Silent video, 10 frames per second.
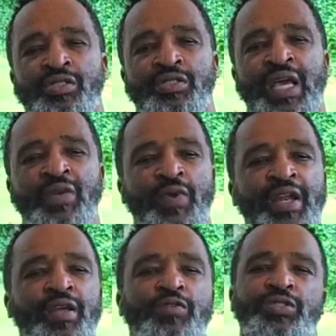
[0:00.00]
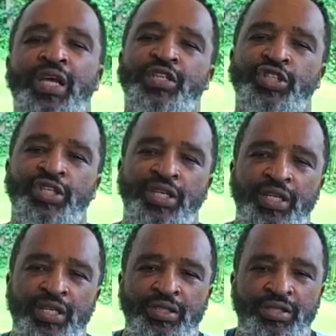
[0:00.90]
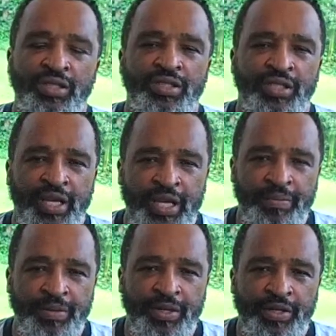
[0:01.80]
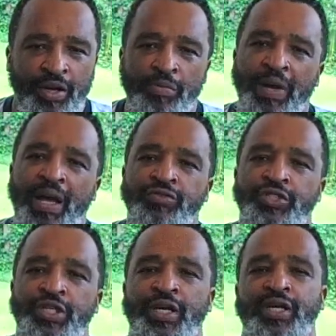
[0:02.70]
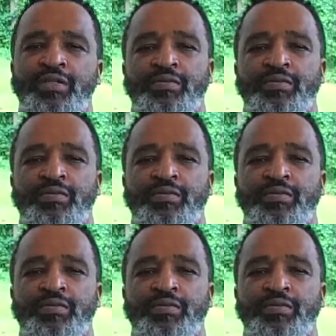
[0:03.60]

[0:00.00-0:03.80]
That radio station is Keep Your Mouth Shut.